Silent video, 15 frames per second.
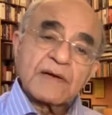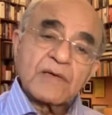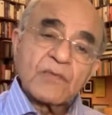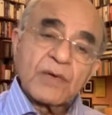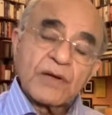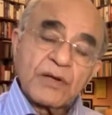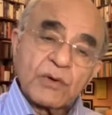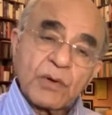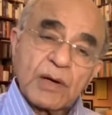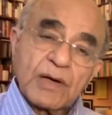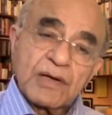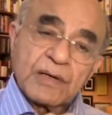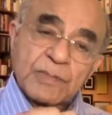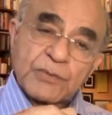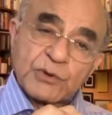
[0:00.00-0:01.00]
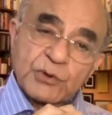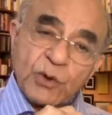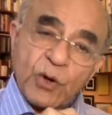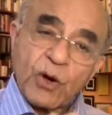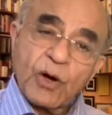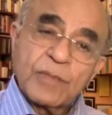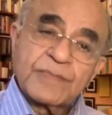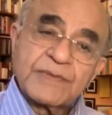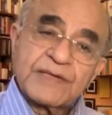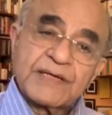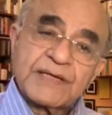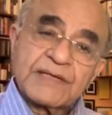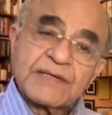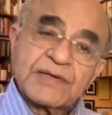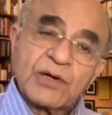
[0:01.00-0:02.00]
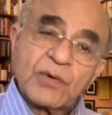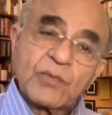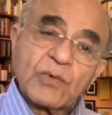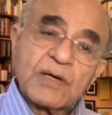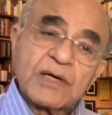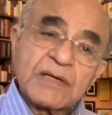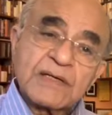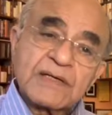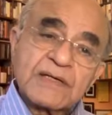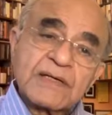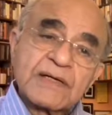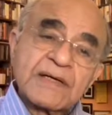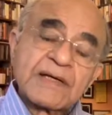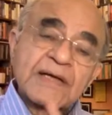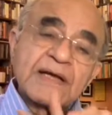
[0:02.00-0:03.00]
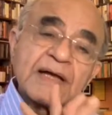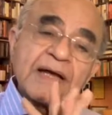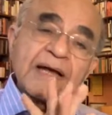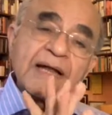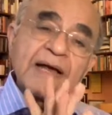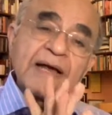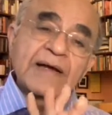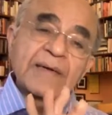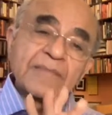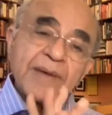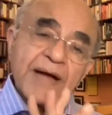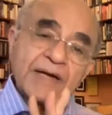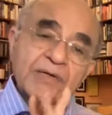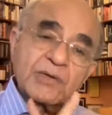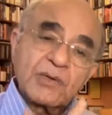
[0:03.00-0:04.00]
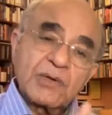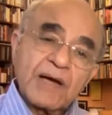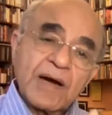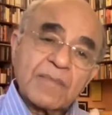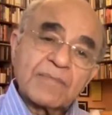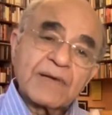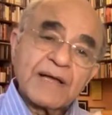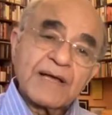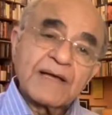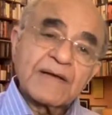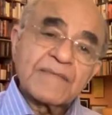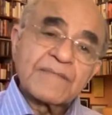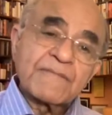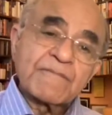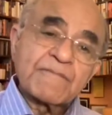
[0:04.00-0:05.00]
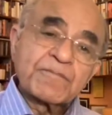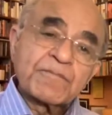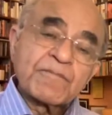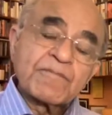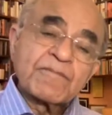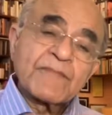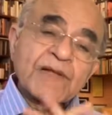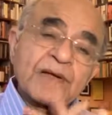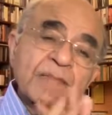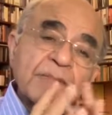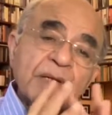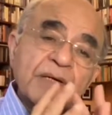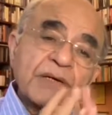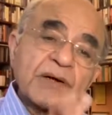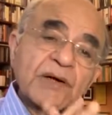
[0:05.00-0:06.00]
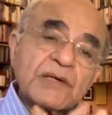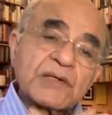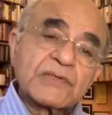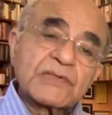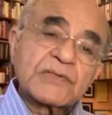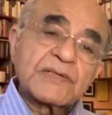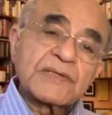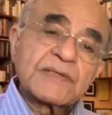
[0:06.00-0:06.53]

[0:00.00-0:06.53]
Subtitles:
when you are absorbed in your work, and I come back to Kamble, because